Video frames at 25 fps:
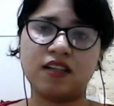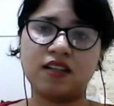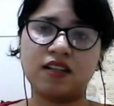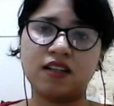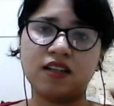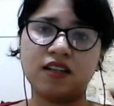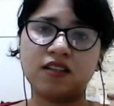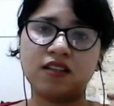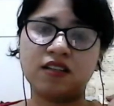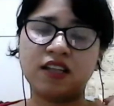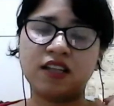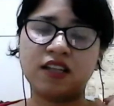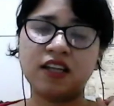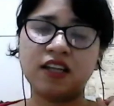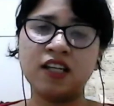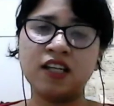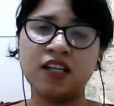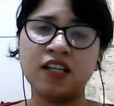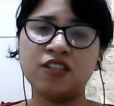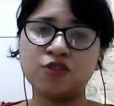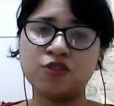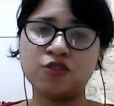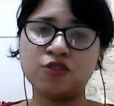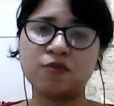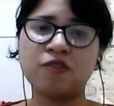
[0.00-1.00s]
there needs
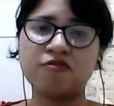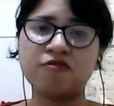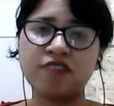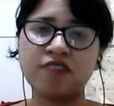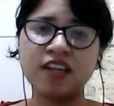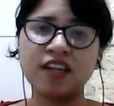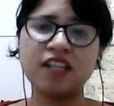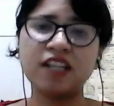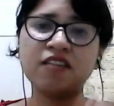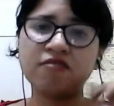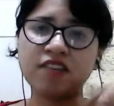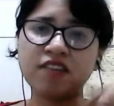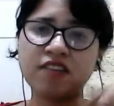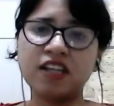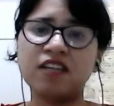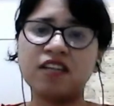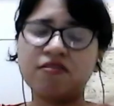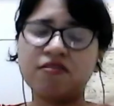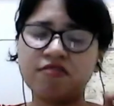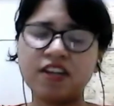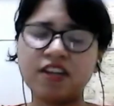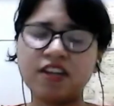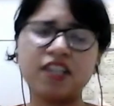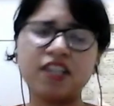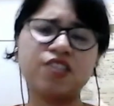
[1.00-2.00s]
to be a very, very,
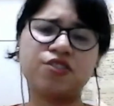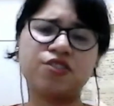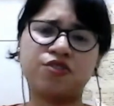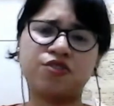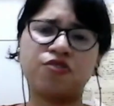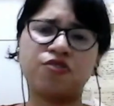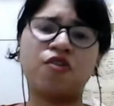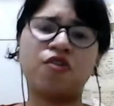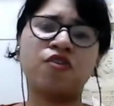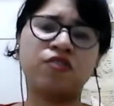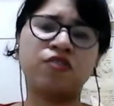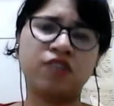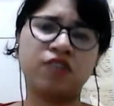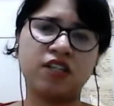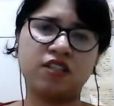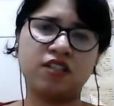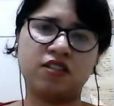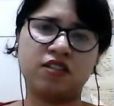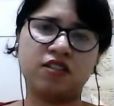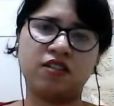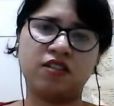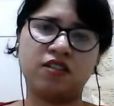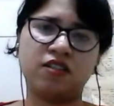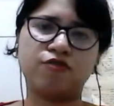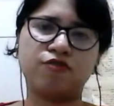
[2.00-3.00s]
very strong
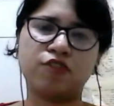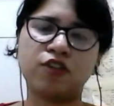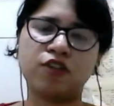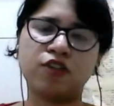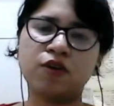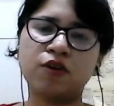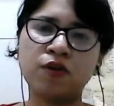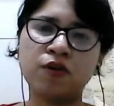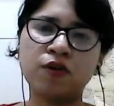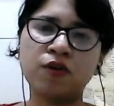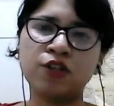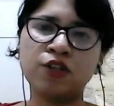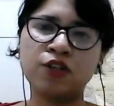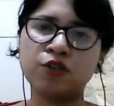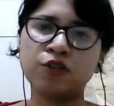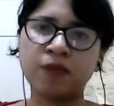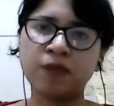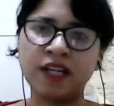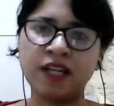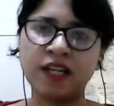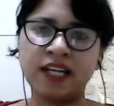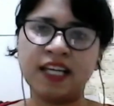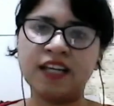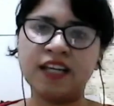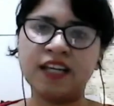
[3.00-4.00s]
reason for the court to
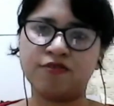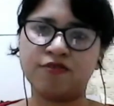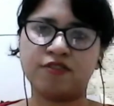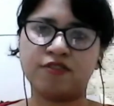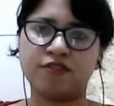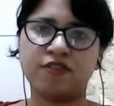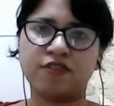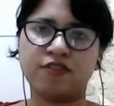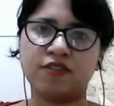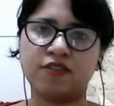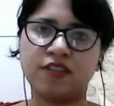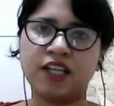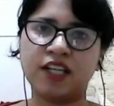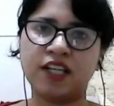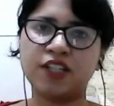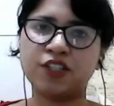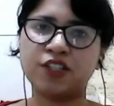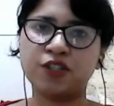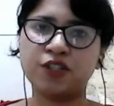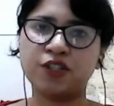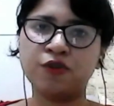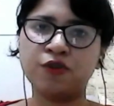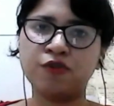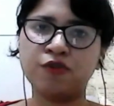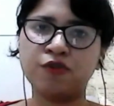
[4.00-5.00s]
believe that
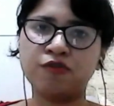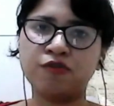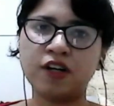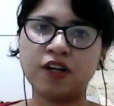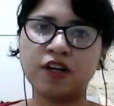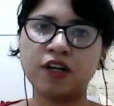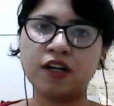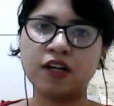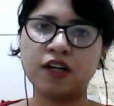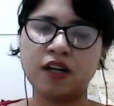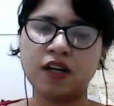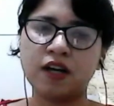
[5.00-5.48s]
you were